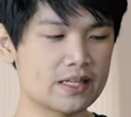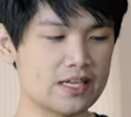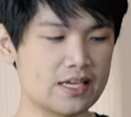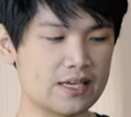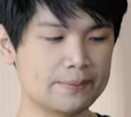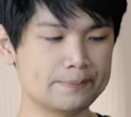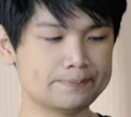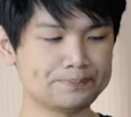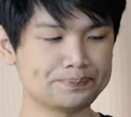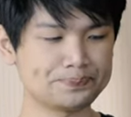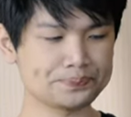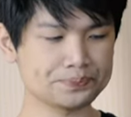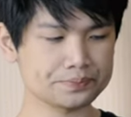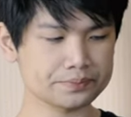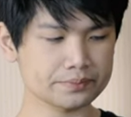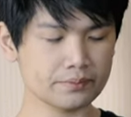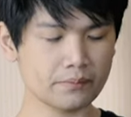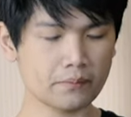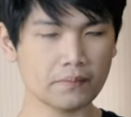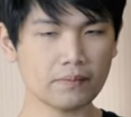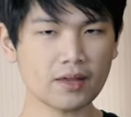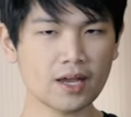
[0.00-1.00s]
The
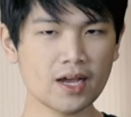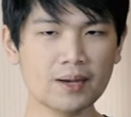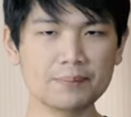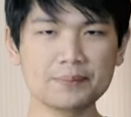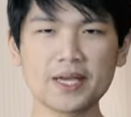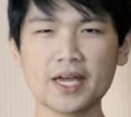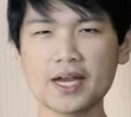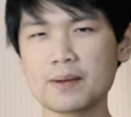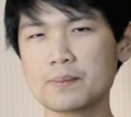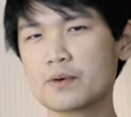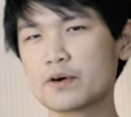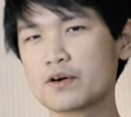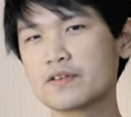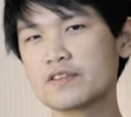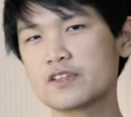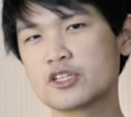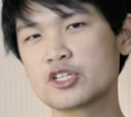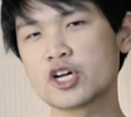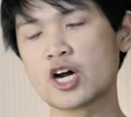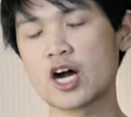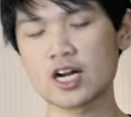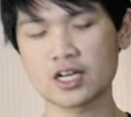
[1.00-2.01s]
I'm getting more of
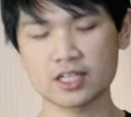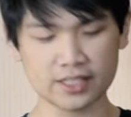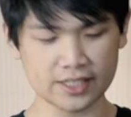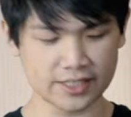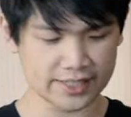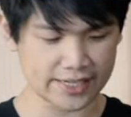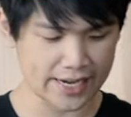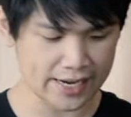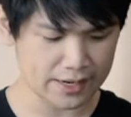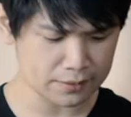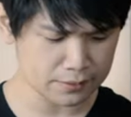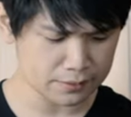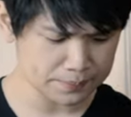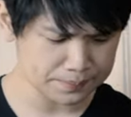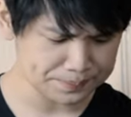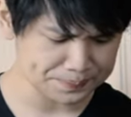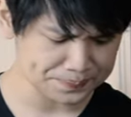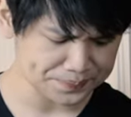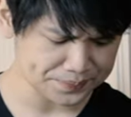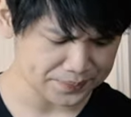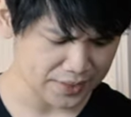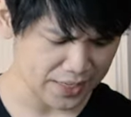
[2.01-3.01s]
the chocolate now
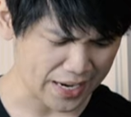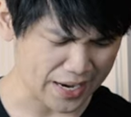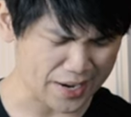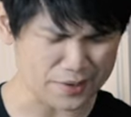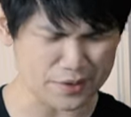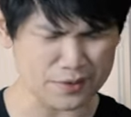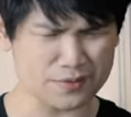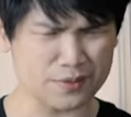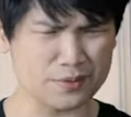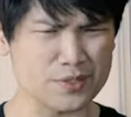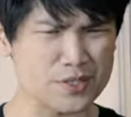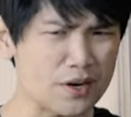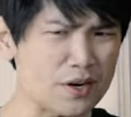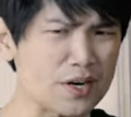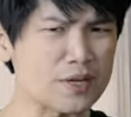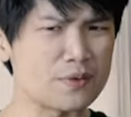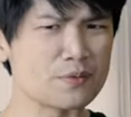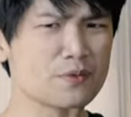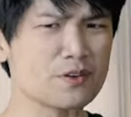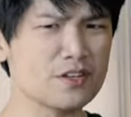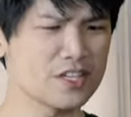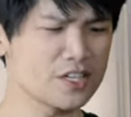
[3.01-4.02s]
out of it was
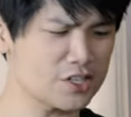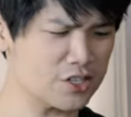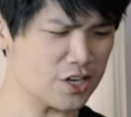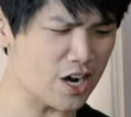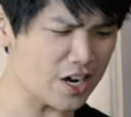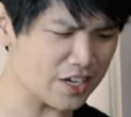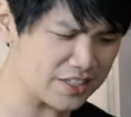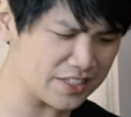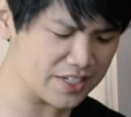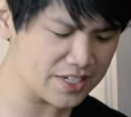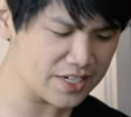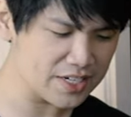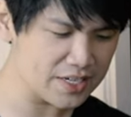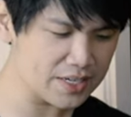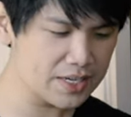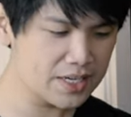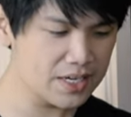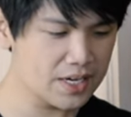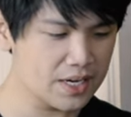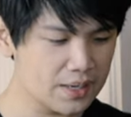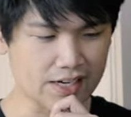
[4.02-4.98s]
already really chocolatey,